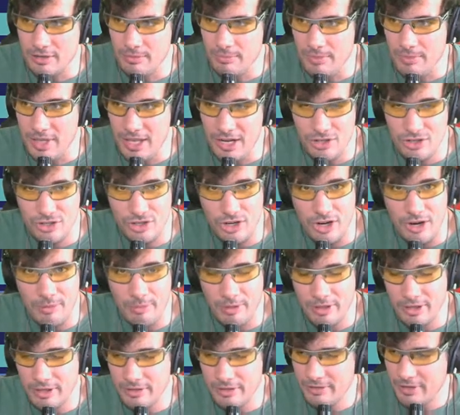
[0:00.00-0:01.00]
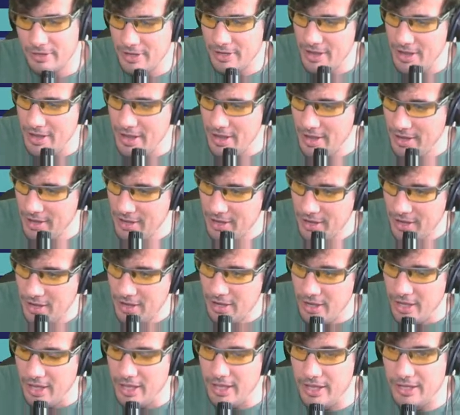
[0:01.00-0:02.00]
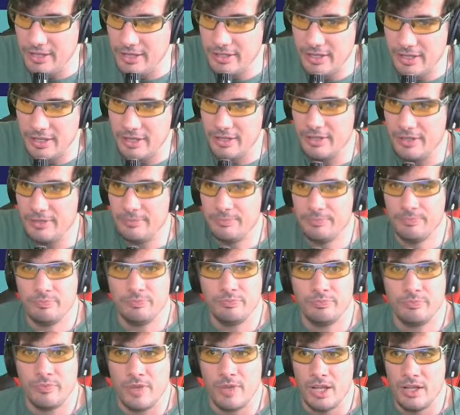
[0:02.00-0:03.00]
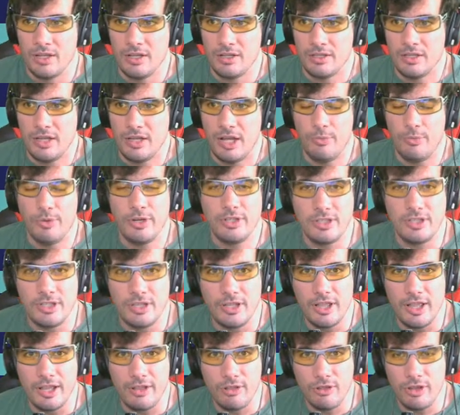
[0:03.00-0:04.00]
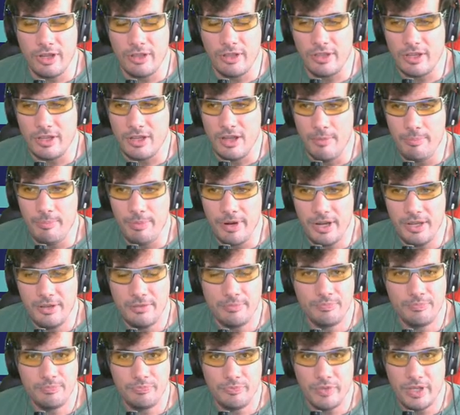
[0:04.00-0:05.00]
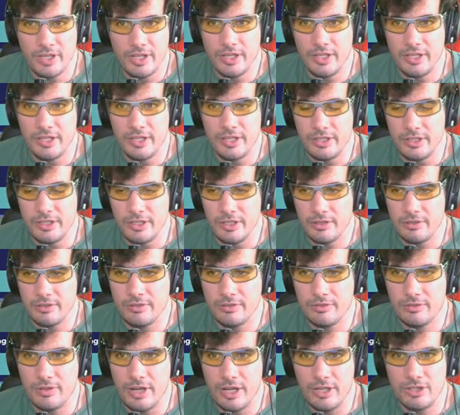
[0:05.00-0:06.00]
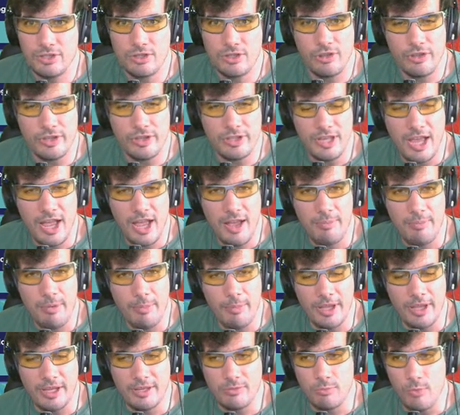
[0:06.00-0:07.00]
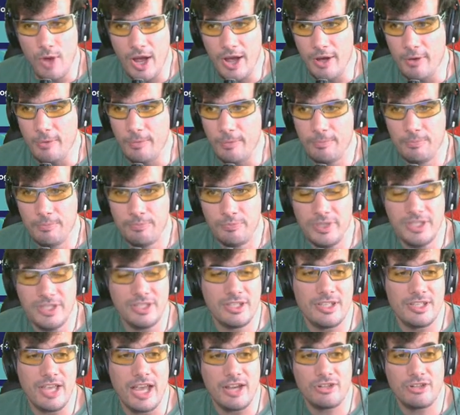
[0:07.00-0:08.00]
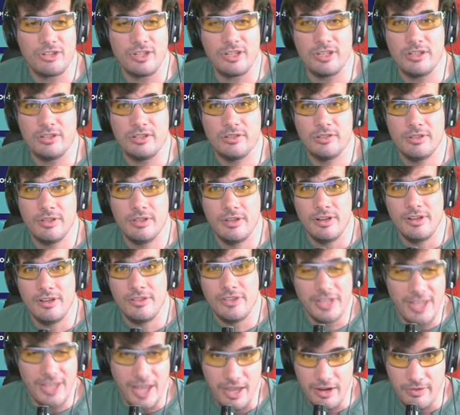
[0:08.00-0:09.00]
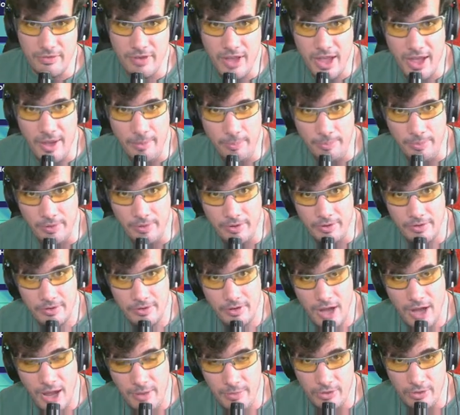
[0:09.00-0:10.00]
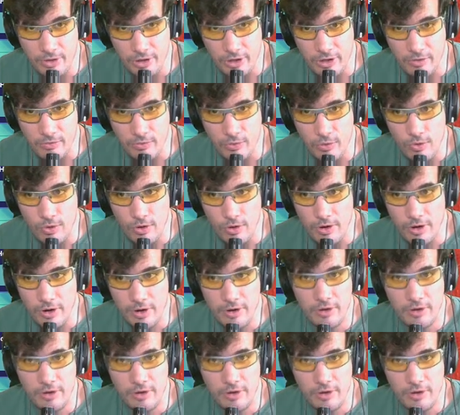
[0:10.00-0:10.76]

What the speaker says: manager, I believe. And I went to look at the company, and I saw this app. I'm like, wow, this is actually the kind of app I've been looking for